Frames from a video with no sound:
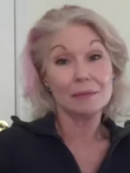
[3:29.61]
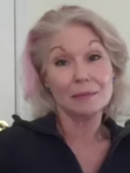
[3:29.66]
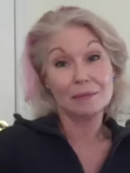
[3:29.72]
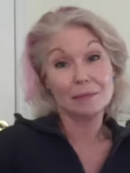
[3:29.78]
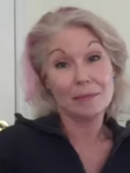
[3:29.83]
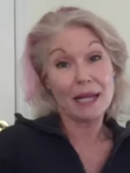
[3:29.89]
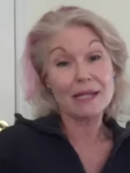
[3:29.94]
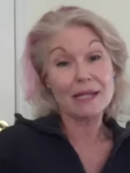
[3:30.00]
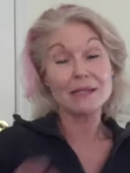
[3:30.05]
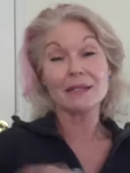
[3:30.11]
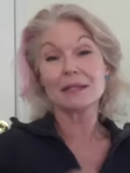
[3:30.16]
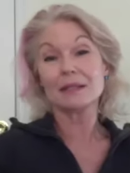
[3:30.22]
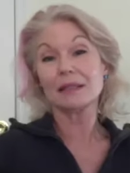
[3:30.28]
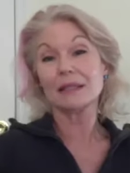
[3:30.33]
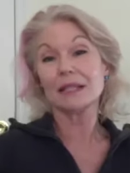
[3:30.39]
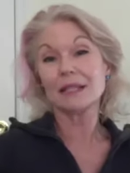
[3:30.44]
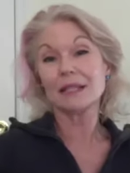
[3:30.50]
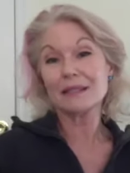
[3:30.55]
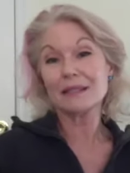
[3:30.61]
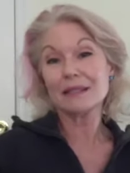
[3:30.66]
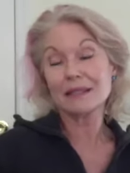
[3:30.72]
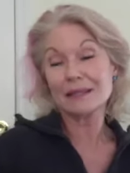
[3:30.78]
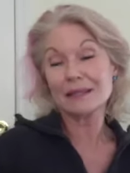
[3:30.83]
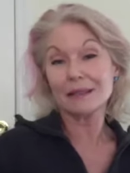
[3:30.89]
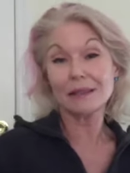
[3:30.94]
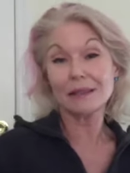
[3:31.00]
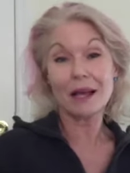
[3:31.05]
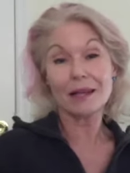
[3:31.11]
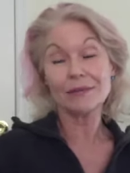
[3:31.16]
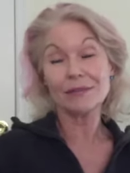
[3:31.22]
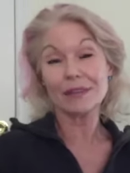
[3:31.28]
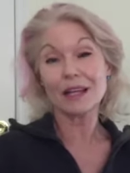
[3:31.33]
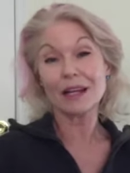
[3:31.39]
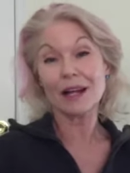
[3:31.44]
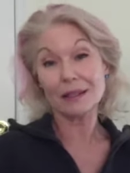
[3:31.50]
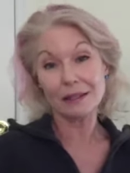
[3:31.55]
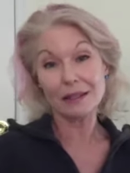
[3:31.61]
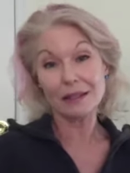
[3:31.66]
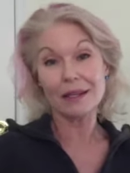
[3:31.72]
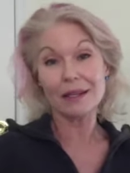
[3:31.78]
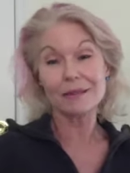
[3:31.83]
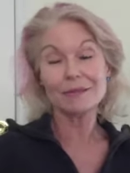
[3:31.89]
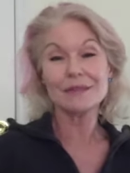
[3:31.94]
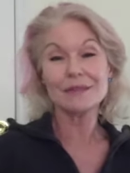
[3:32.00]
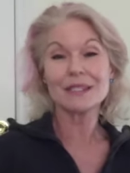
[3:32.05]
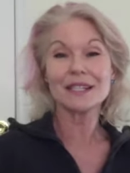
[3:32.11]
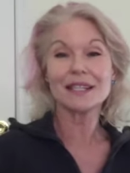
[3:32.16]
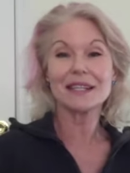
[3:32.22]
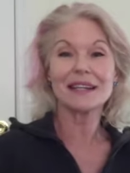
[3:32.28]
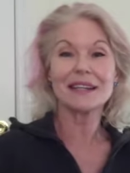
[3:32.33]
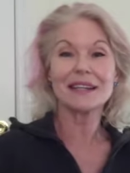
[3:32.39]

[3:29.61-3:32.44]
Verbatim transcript: Basically, it's the life that I lived.